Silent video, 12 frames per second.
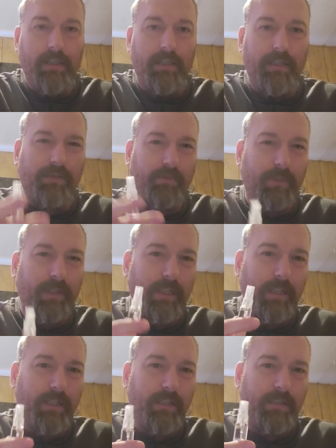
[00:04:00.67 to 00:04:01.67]
This one
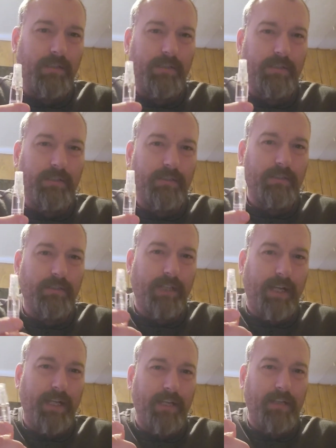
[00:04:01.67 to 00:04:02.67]
here,
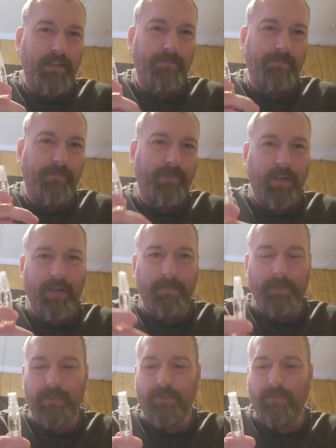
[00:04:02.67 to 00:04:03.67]
I hear very
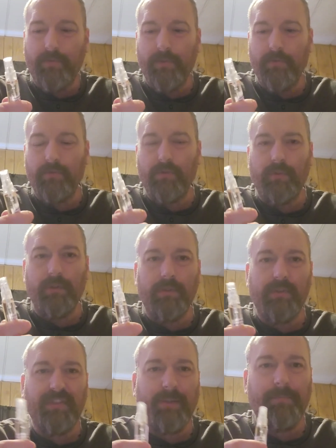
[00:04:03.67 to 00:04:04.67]
mixed reviews on.
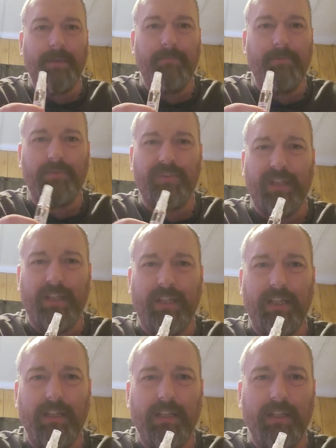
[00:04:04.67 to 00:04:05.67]
Some people
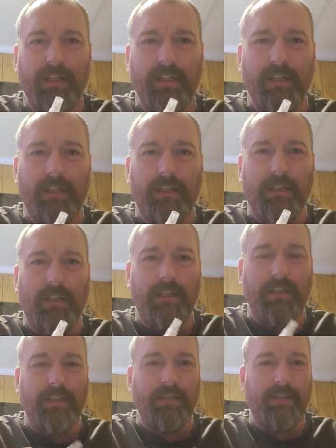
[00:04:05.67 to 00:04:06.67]
say
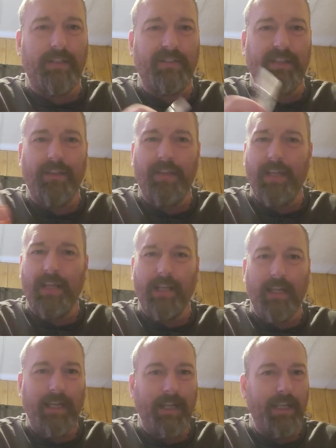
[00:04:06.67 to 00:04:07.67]
it is a synthetic
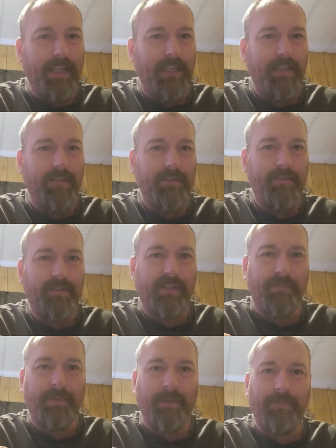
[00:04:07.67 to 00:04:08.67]
headache.
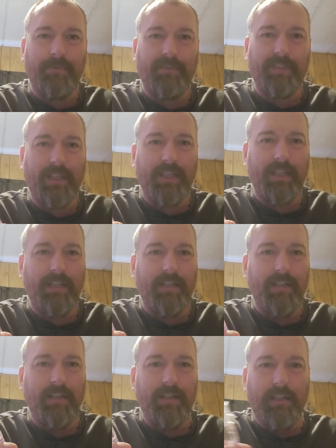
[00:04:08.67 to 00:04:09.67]
Some people say
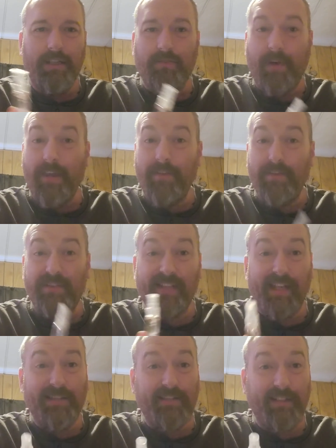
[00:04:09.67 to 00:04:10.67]
it's rather
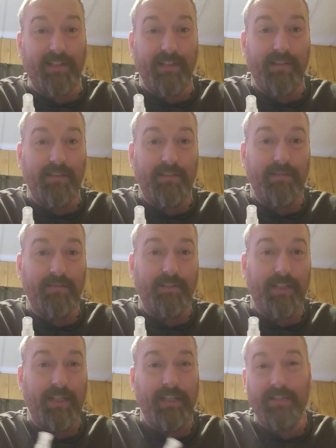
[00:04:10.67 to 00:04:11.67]
sexy.
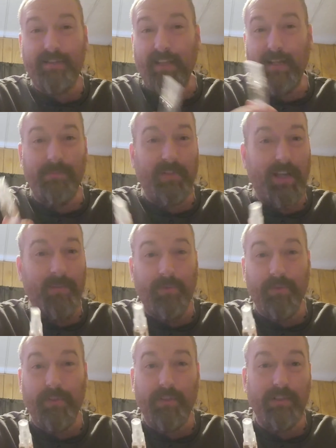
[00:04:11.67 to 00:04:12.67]
And at the same time,
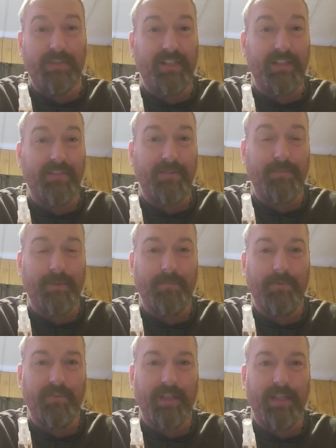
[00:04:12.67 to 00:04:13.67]
on the good side, some people
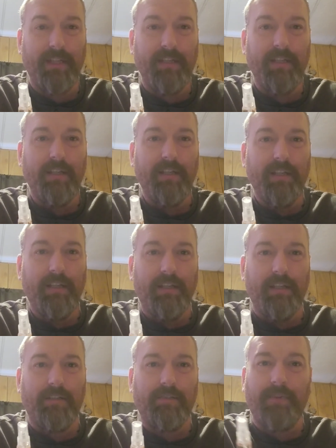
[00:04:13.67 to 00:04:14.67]
say
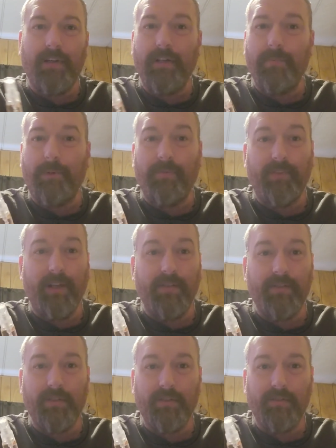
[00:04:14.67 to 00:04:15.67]
it's very
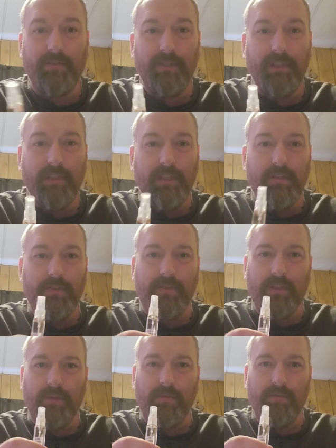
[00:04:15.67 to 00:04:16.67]
professional.
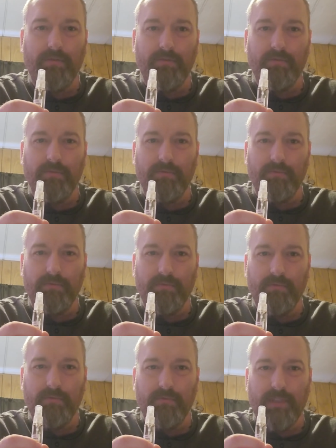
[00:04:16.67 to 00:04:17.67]
So
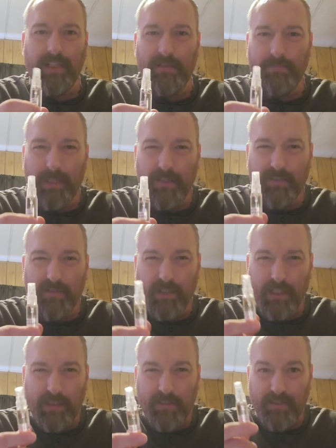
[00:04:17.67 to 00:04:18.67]
DB is going to
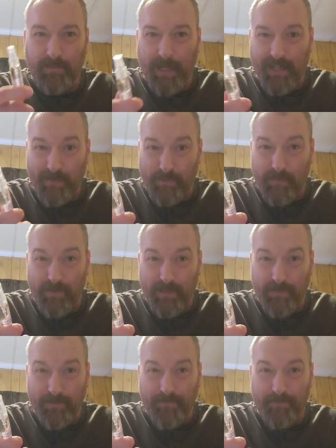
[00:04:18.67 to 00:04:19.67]
get to the bottom of it.
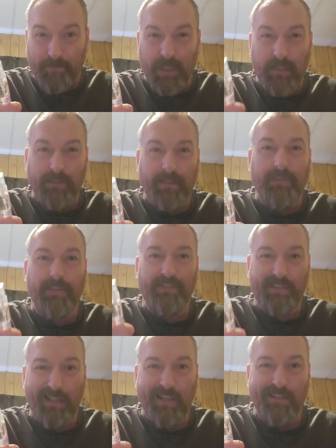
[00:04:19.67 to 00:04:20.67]
Because if it
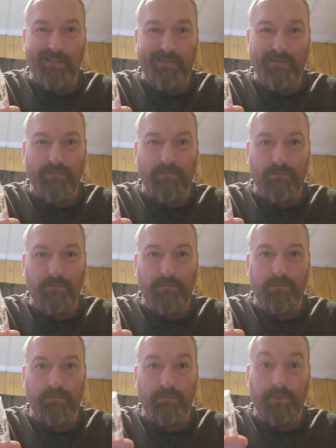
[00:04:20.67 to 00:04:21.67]
stinks,
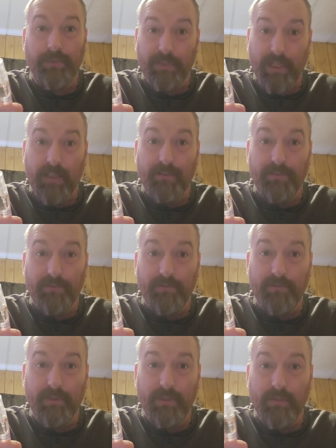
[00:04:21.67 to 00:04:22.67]
it stinks.
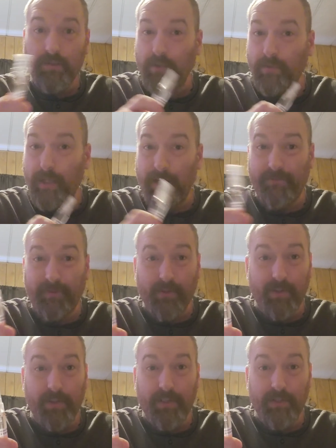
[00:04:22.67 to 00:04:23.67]
So without
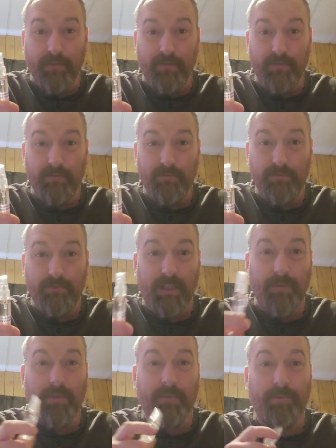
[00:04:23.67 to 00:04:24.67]
further ado,
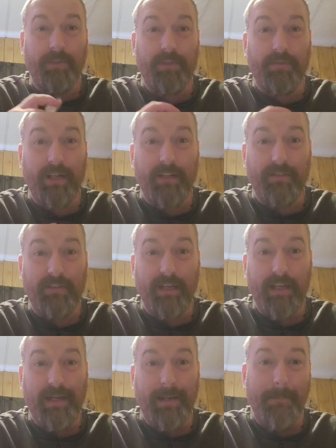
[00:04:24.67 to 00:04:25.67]
I'm going to put the rest
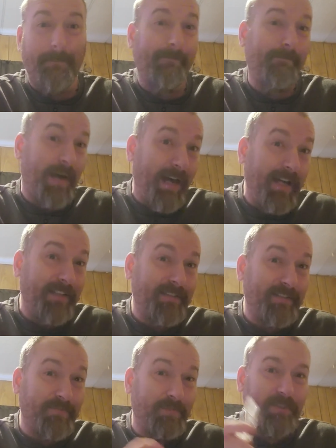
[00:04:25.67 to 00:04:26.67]
my
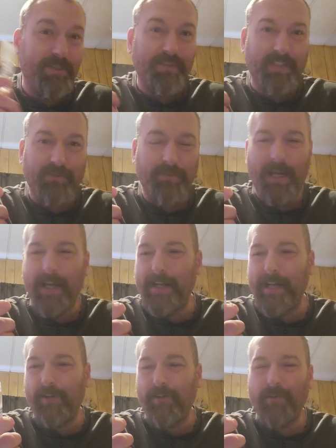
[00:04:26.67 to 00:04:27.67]
suspicions. That's why I
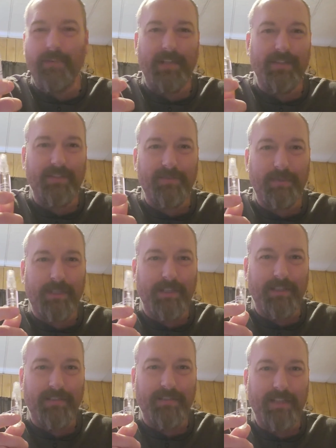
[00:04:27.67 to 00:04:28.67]
got all these, is
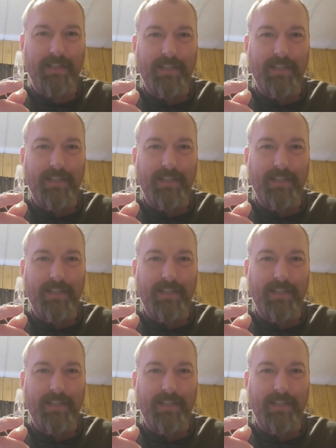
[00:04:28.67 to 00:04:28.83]
because